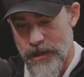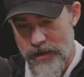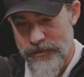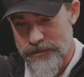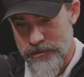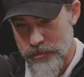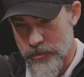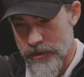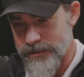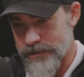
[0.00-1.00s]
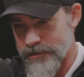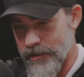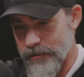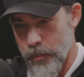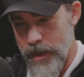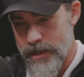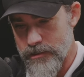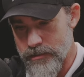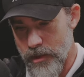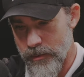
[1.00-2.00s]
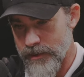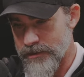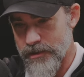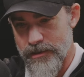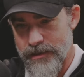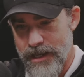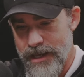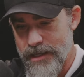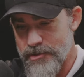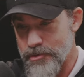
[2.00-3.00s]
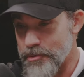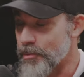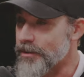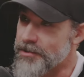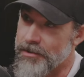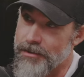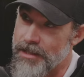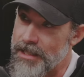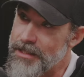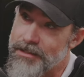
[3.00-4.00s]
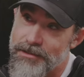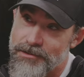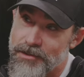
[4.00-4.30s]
taught that school looks a certain way, you go at a certain age, you do a certain thing at a